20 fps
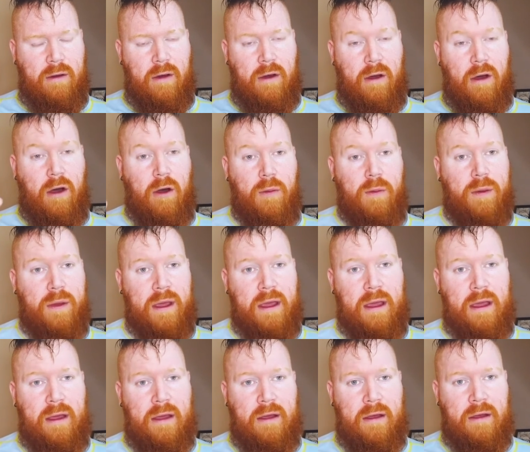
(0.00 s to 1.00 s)

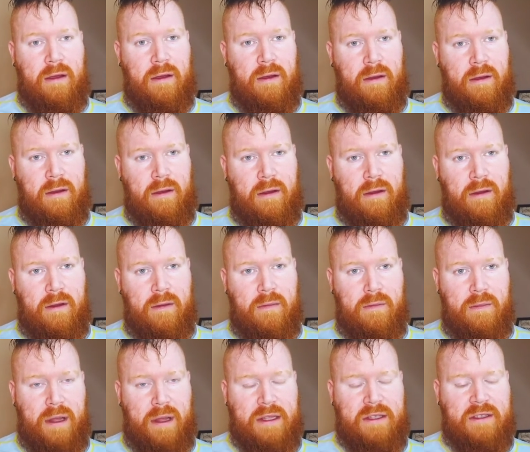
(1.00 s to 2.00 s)
Hoppy,
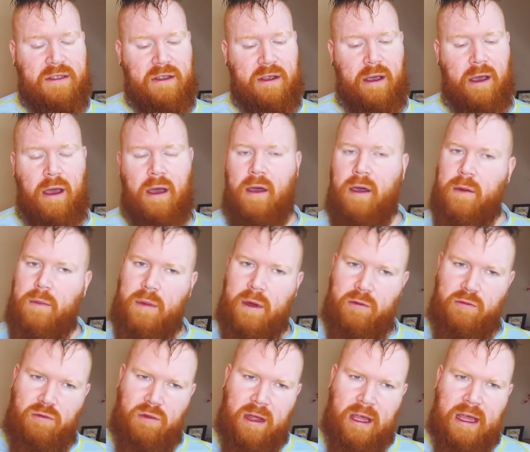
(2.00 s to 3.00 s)
bitter,
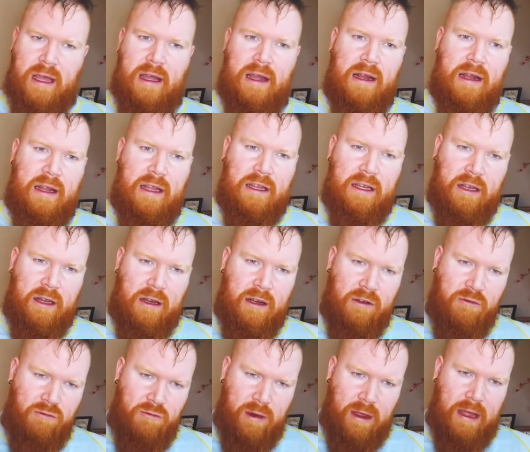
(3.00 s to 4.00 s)
but really,
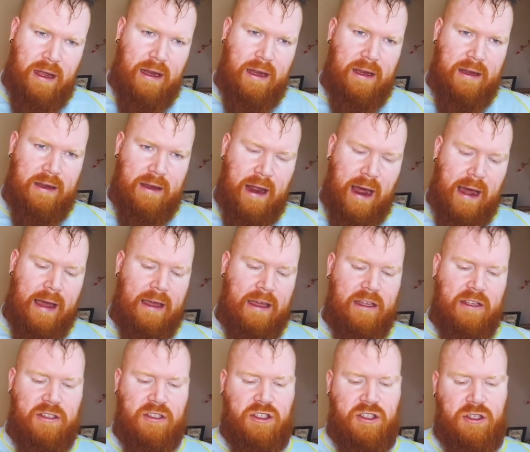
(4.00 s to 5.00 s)
really
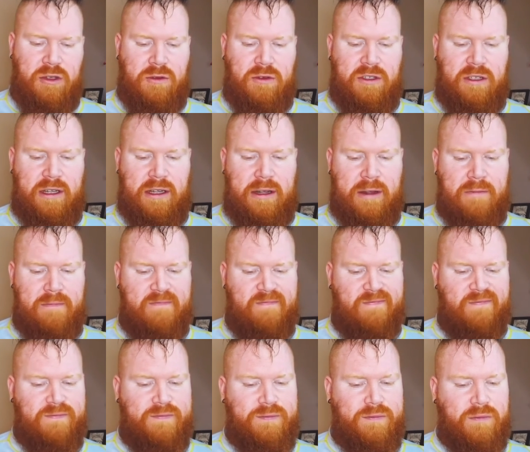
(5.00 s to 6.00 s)
dank and juicy.
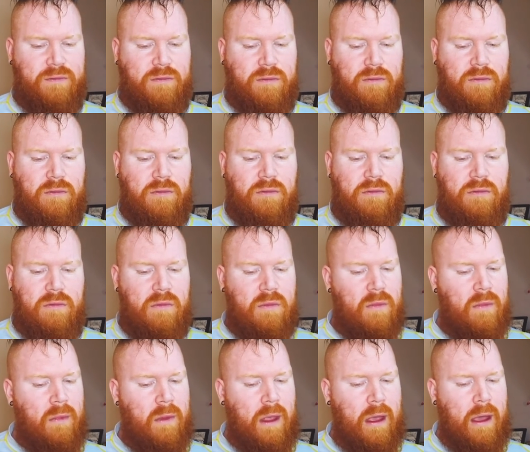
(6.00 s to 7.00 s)

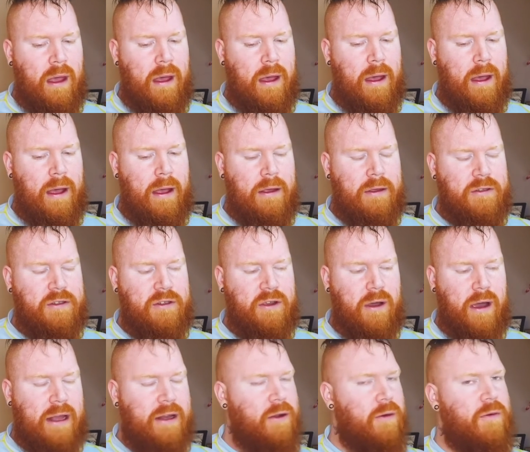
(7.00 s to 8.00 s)

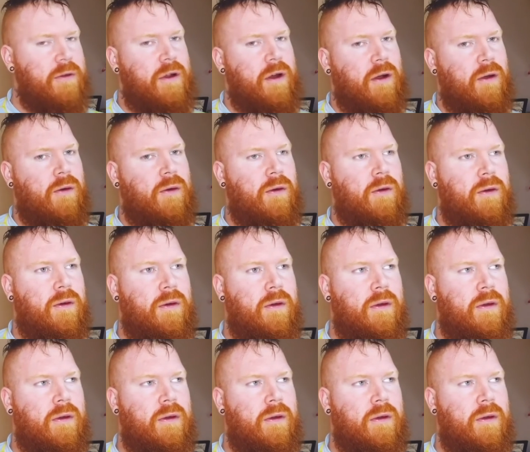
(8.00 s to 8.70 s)
So I don't know.